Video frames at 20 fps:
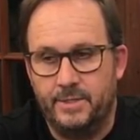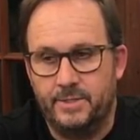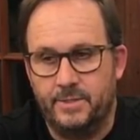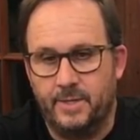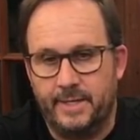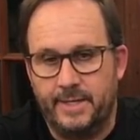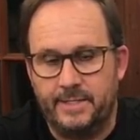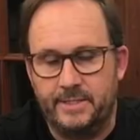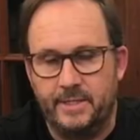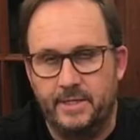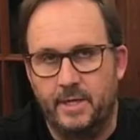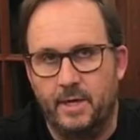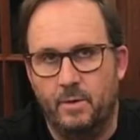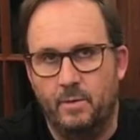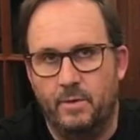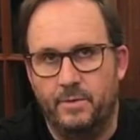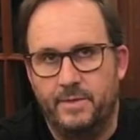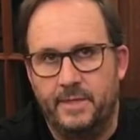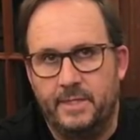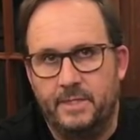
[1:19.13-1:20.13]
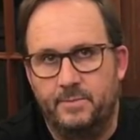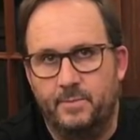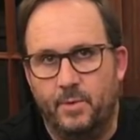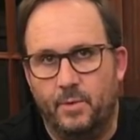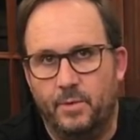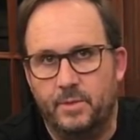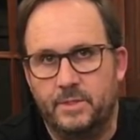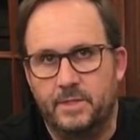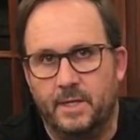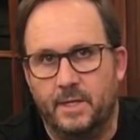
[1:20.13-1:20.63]
so I get to know what these
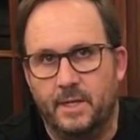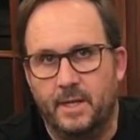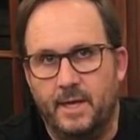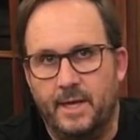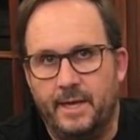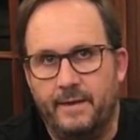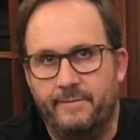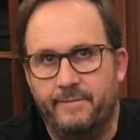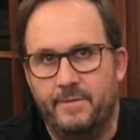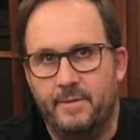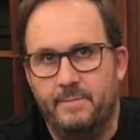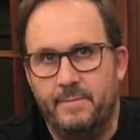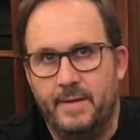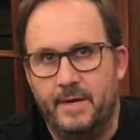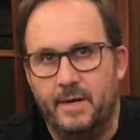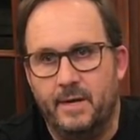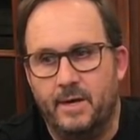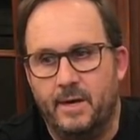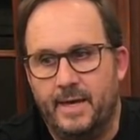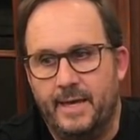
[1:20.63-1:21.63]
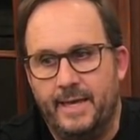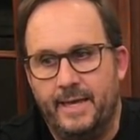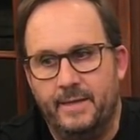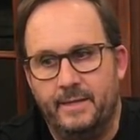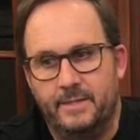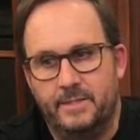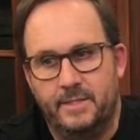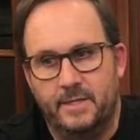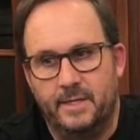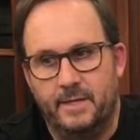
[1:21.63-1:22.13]
boards are like for the minute I
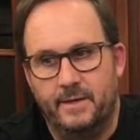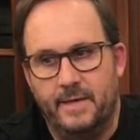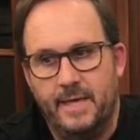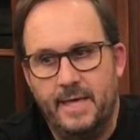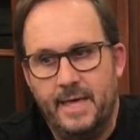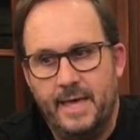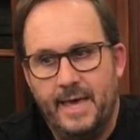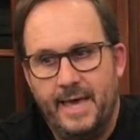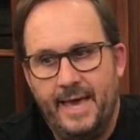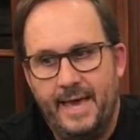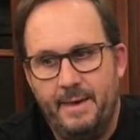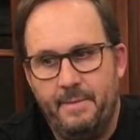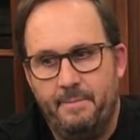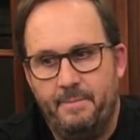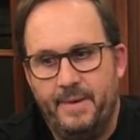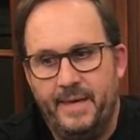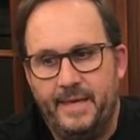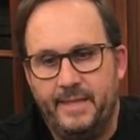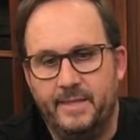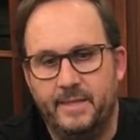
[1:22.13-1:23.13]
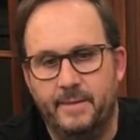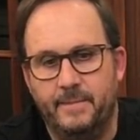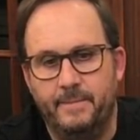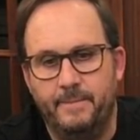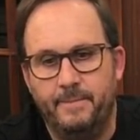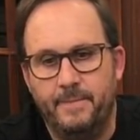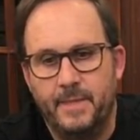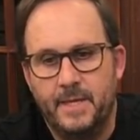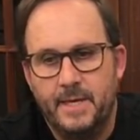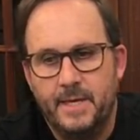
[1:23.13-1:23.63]
sort of handpick
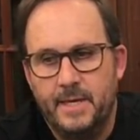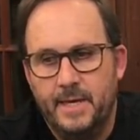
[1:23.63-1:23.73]
them